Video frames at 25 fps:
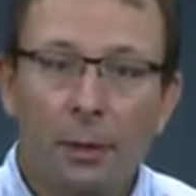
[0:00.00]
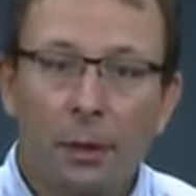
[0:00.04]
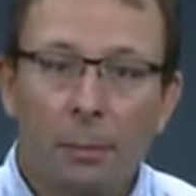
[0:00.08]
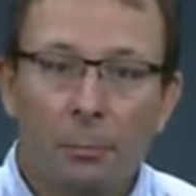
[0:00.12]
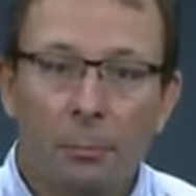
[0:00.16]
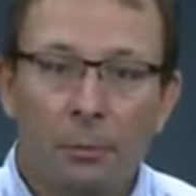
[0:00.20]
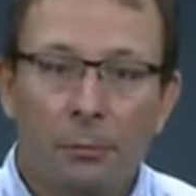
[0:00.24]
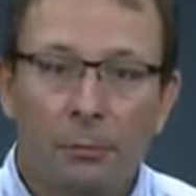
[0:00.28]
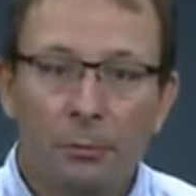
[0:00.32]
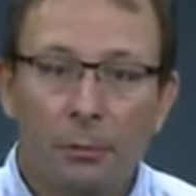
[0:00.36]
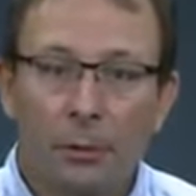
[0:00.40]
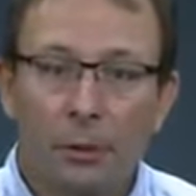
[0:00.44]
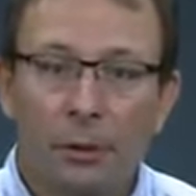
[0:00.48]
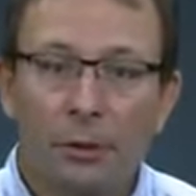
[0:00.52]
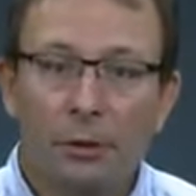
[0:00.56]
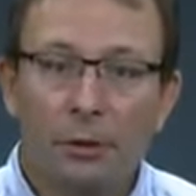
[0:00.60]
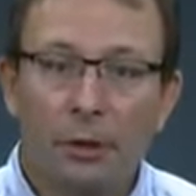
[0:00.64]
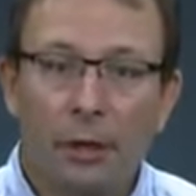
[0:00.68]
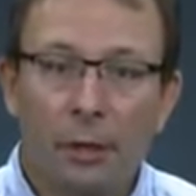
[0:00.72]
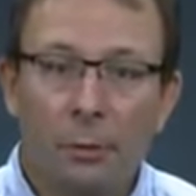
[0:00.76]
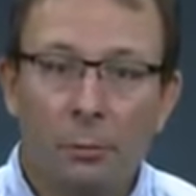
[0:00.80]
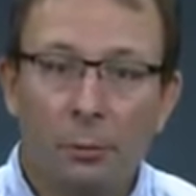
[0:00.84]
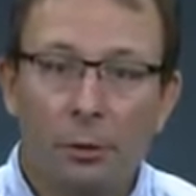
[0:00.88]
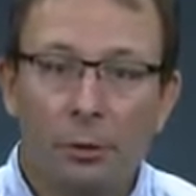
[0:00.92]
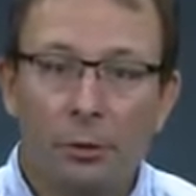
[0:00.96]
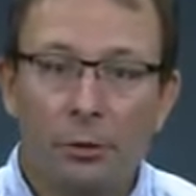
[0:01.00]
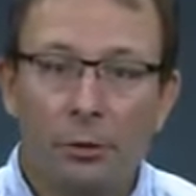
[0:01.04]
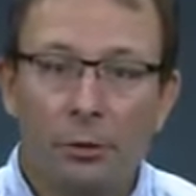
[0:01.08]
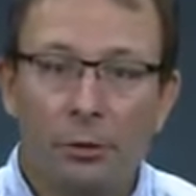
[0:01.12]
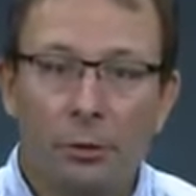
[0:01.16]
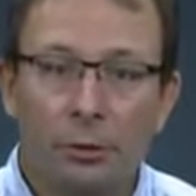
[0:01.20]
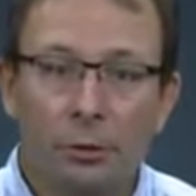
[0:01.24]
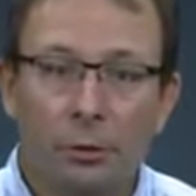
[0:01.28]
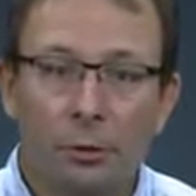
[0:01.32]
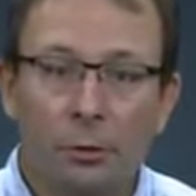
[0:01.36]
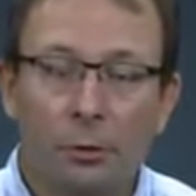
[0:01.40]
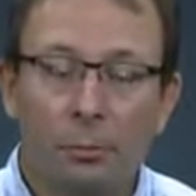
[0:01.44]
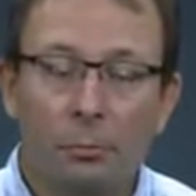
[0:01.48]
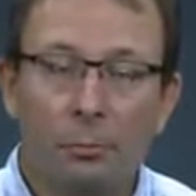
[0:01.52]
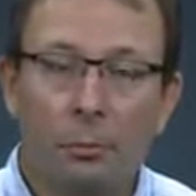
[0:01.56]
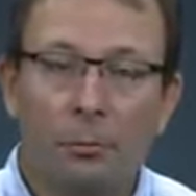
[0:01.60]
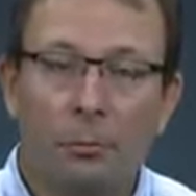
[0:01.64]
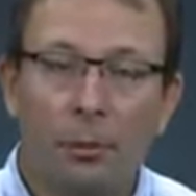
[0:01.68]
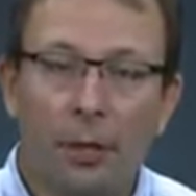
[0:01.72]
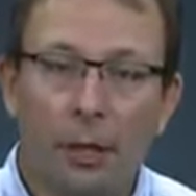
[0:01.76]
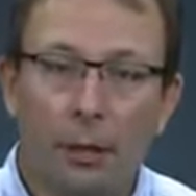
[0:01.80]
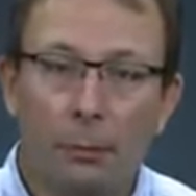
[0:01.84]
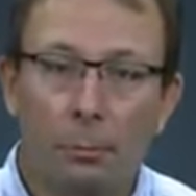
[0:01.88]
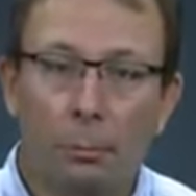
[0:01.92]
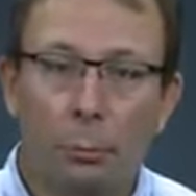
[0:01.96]
But first, I want to
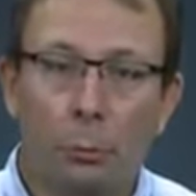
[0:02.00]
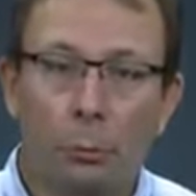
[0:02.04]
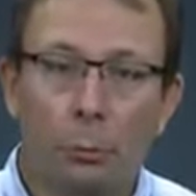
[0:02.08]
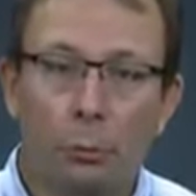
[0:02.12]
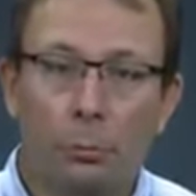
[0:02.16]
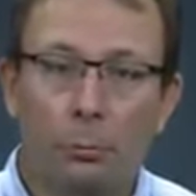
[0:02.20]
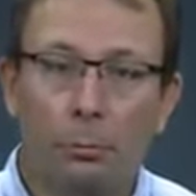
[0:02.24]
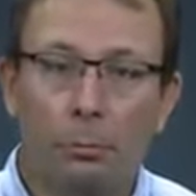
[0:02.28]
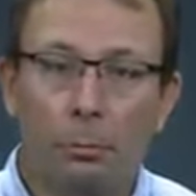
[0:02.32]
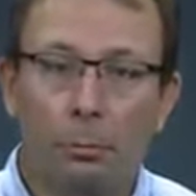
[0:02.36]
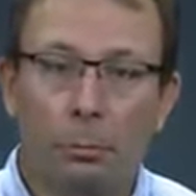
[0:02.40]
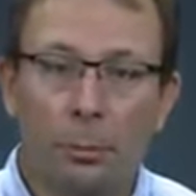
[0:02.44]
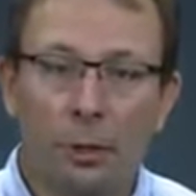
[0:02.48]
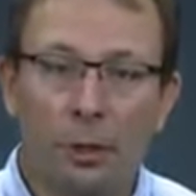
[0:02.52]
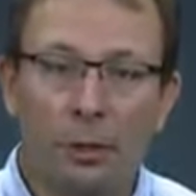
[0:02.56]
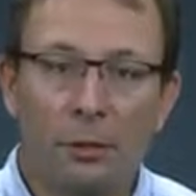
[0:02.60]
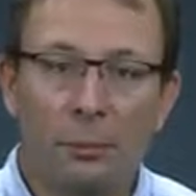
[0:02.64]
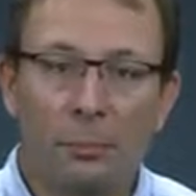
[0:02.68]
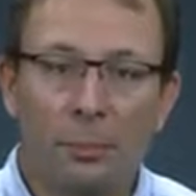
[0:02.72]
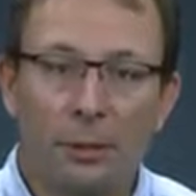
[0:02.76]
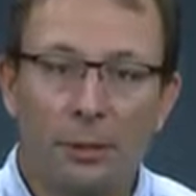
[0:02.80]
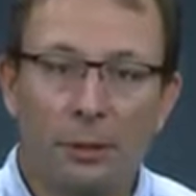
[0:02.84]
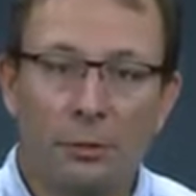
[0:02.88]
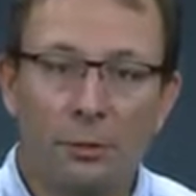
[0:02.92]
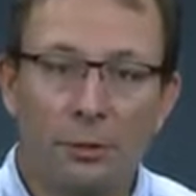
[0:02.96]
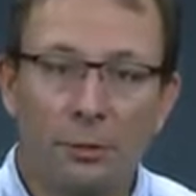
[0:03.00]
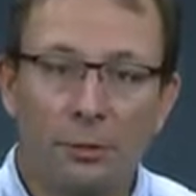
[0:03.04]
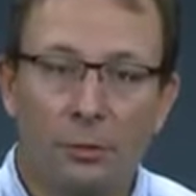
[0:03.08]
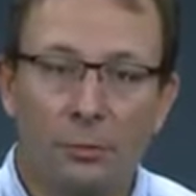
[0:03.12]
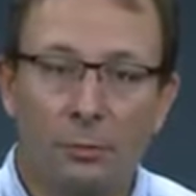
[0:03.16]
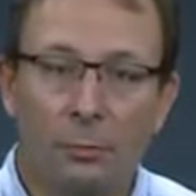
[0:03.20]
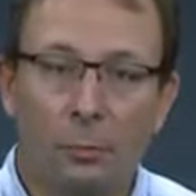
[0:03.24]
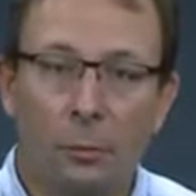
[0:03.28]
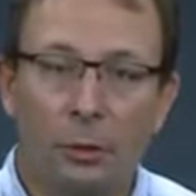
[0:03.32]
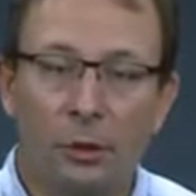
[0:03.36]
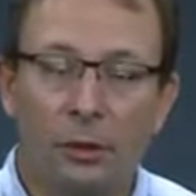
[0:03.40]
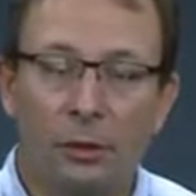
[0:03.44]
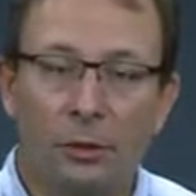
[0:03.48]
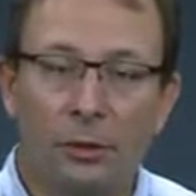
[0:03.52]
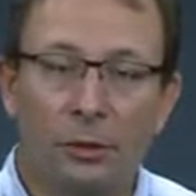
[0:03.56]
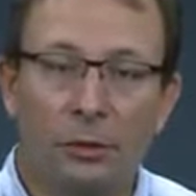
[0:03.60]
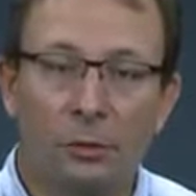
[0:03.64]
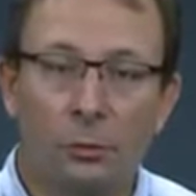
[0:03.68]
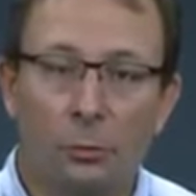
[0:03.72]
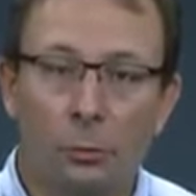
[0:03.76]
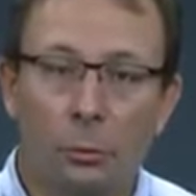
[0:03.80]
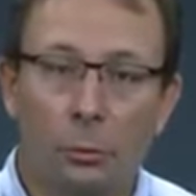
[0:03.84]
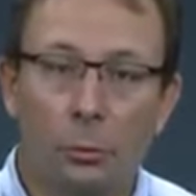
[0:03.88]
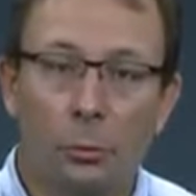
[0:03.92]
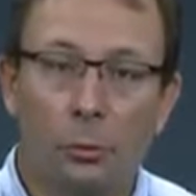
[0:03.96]
provide a broad brush picture of what's in
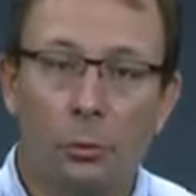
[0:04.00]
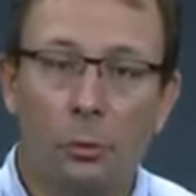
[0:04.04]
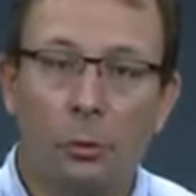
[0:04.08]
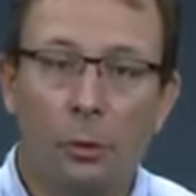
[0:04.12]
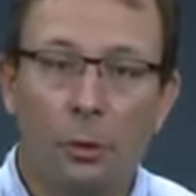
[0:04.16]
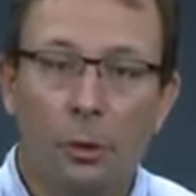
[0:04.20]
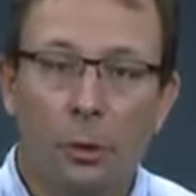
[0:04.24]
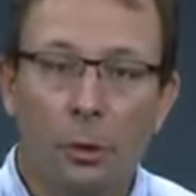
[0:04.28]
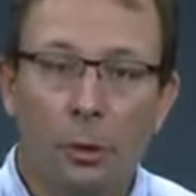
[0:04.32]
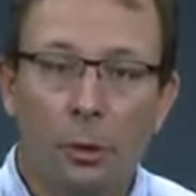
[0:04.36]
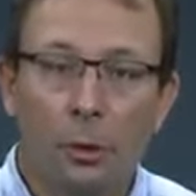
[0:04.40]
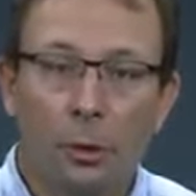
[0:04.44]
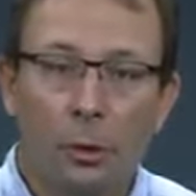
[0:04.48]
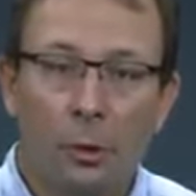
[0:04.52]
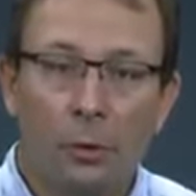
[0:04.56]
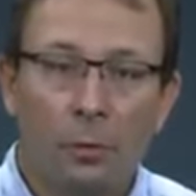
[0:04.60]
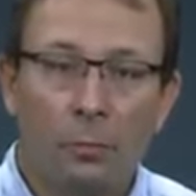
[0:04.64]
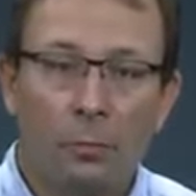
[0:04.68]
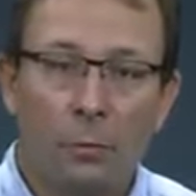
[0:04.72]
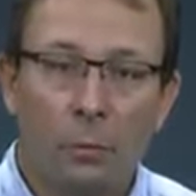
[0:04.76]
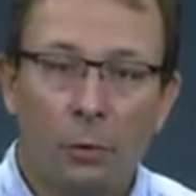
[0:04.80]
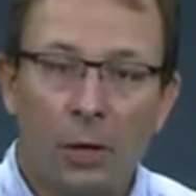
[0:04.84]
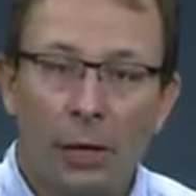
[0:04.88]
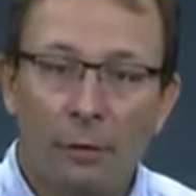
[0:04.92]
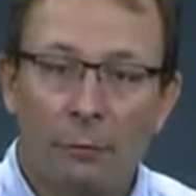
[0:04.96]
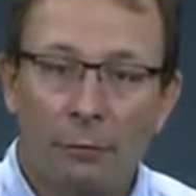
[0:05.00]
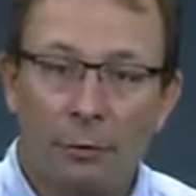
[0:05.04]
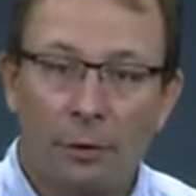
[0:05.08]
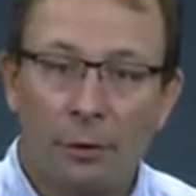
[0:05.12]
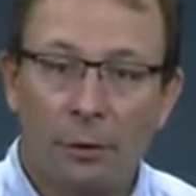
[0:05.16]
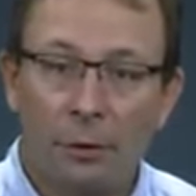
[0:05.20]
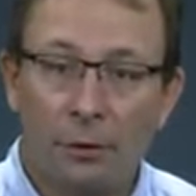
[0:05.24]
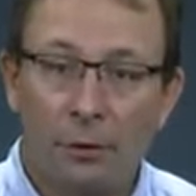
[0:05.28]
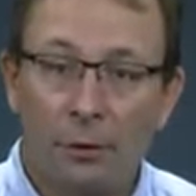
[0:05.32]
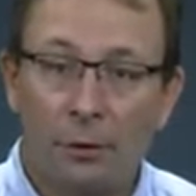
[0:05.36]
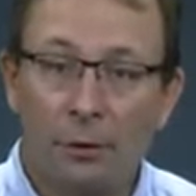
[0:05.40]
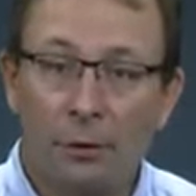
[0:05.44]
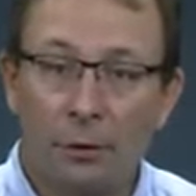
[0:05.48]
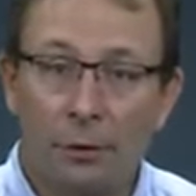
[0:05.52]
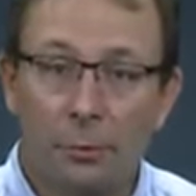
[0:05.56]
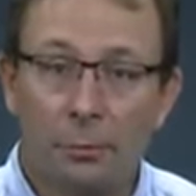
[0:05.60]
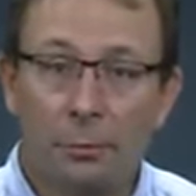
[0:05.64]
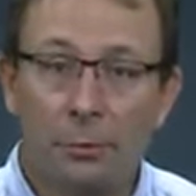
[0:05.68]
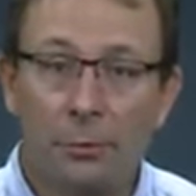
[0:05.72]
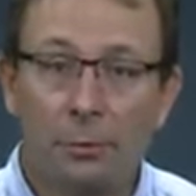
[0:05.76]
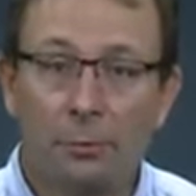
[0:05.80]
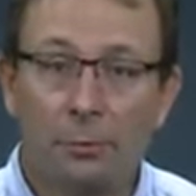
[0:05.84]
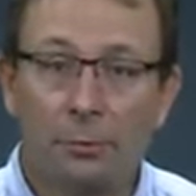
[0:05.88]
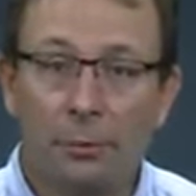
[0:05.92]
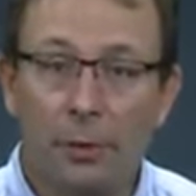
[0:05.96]
store for Africa in
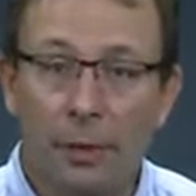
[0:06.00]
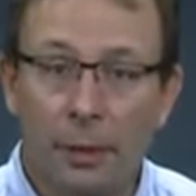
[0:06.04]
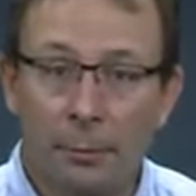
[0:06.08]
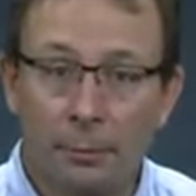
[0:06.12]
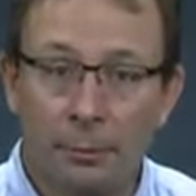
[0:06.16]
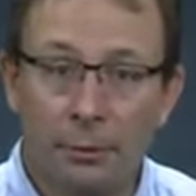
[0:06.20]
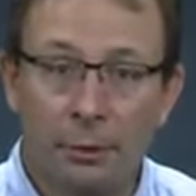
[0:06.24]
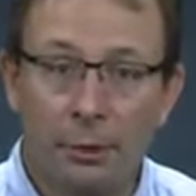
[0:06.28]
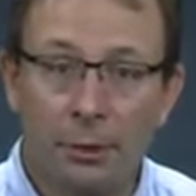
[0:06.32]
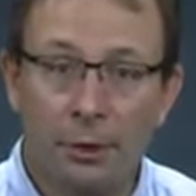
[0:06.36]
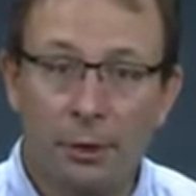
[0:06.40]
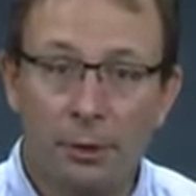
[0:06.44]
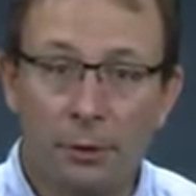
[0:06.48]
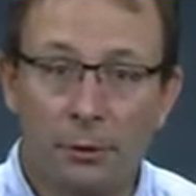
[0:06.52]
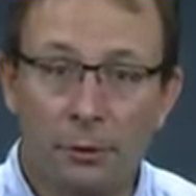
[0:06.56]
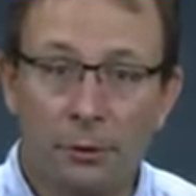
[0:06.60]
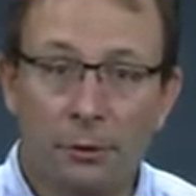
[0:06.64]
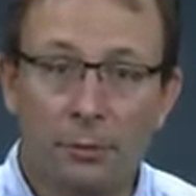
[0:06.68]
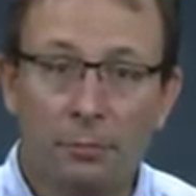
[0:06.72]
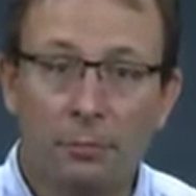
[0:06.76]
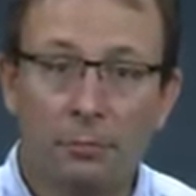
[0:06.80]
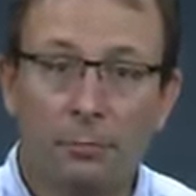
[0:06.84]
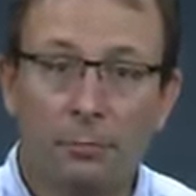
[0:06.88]
terms of climate change.